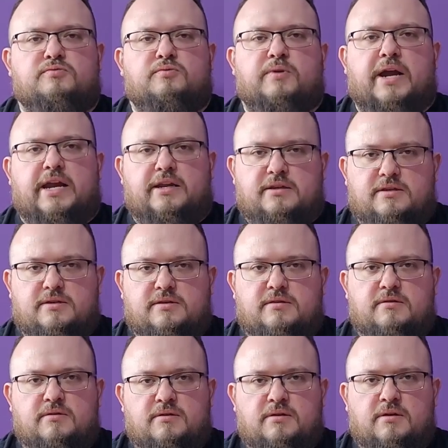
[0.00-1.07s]

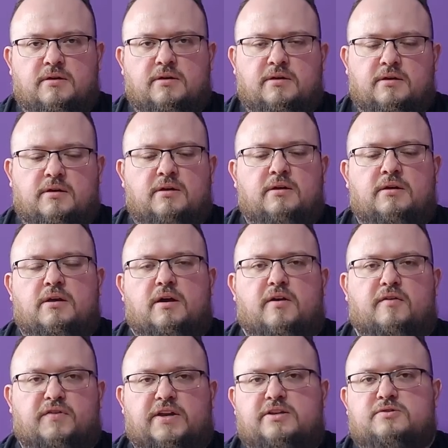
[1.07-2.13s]
rates
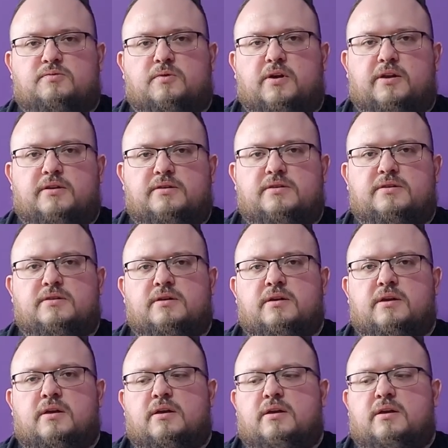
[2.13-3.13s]
of each one's,